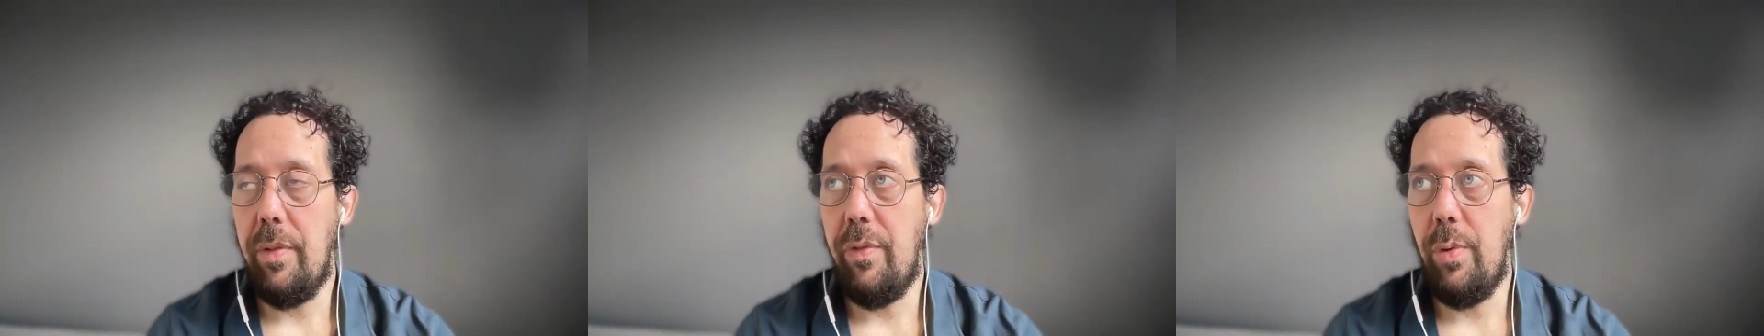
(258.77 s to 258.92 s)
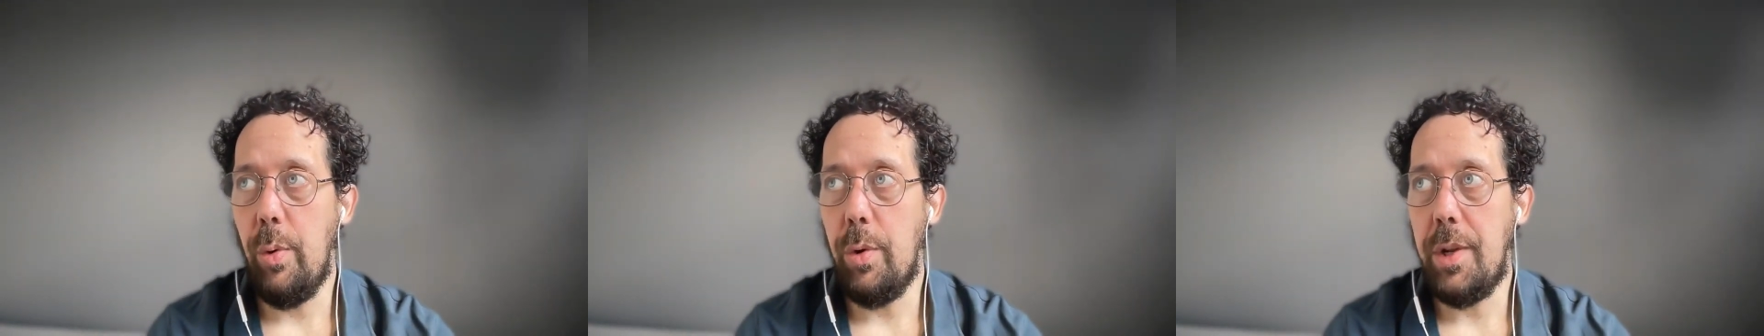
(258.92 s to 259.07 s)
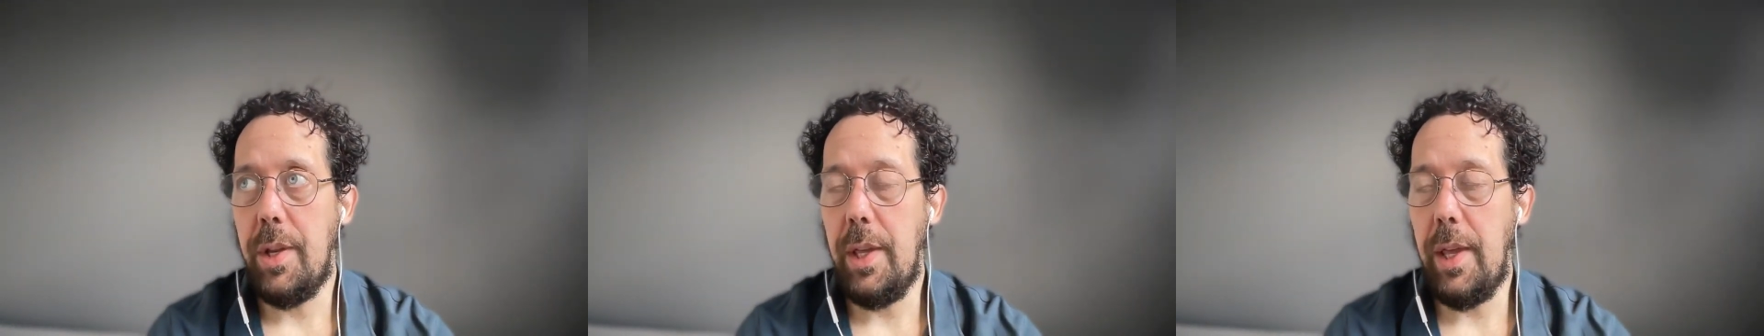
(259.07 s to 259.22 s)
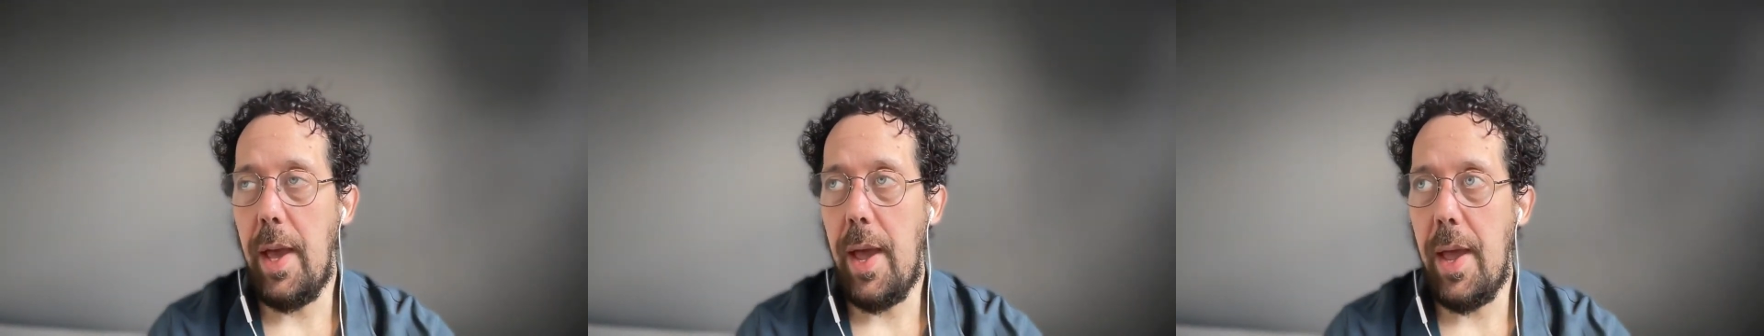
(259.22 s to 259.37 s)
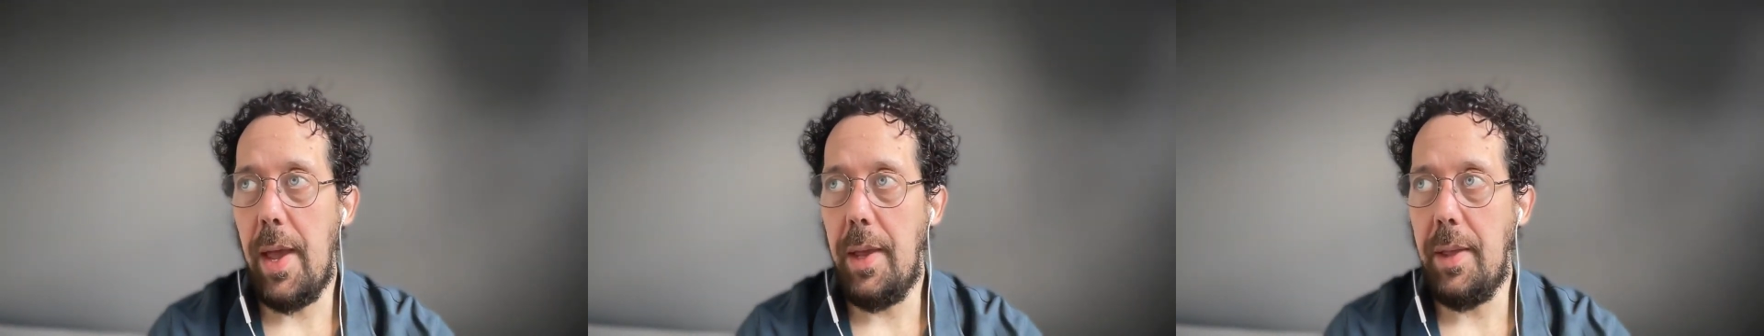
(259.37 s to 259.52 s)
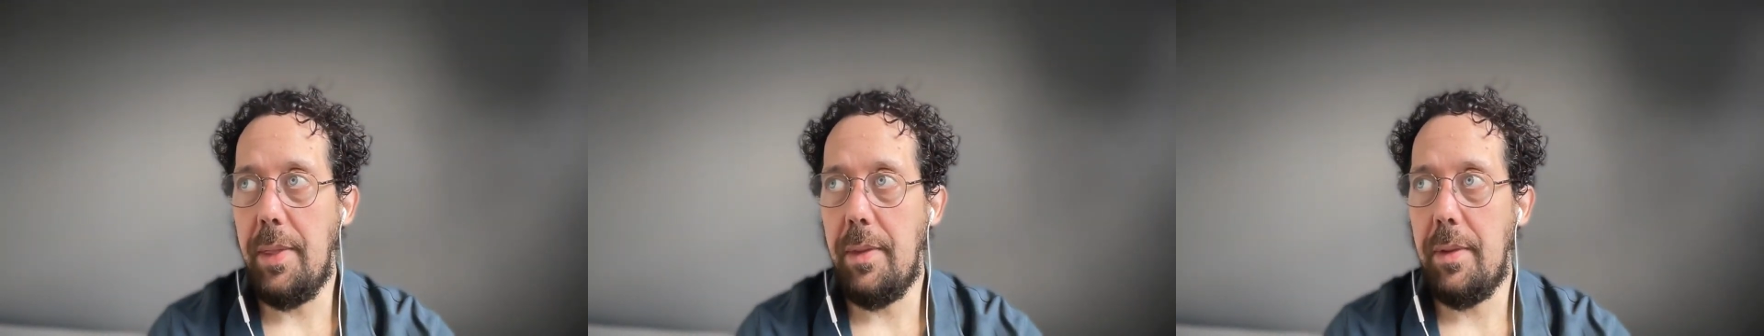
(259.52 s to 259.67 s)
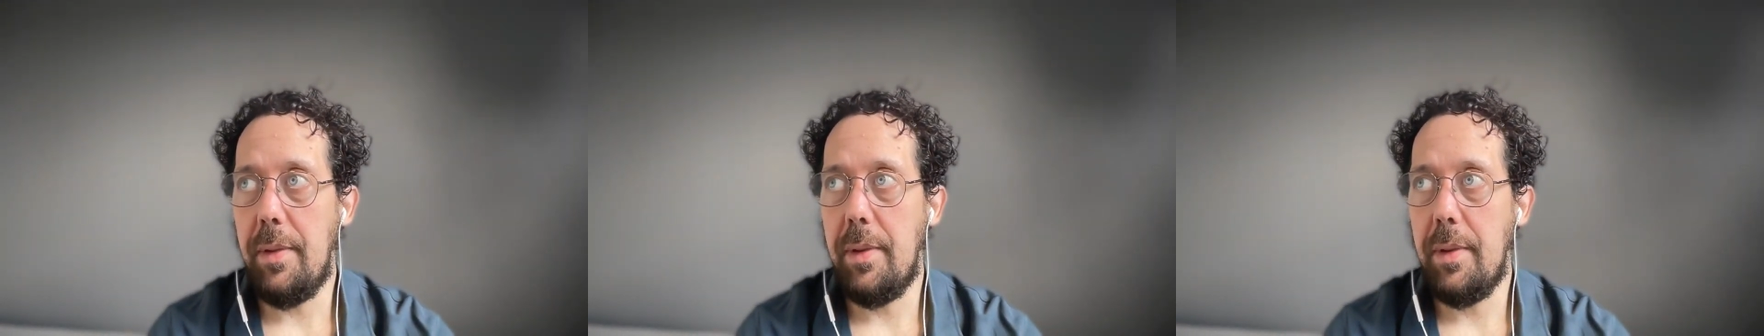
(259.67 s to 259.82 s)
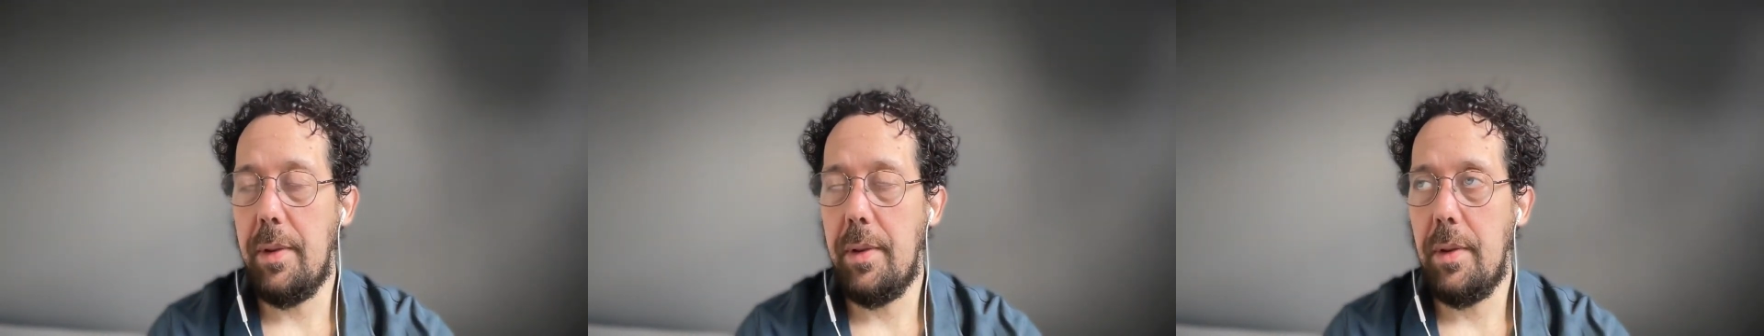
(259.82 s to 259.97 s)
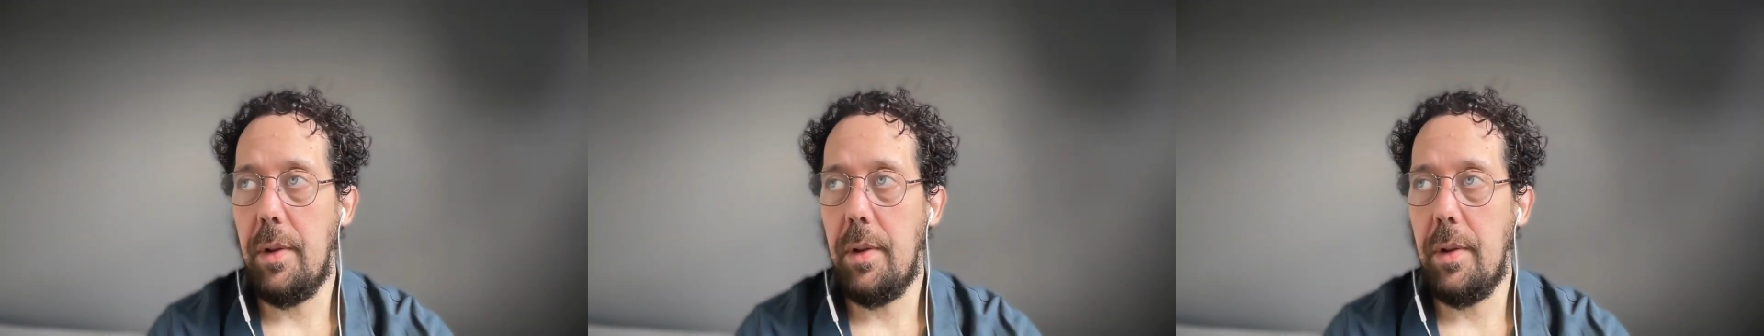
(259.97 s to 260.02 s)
48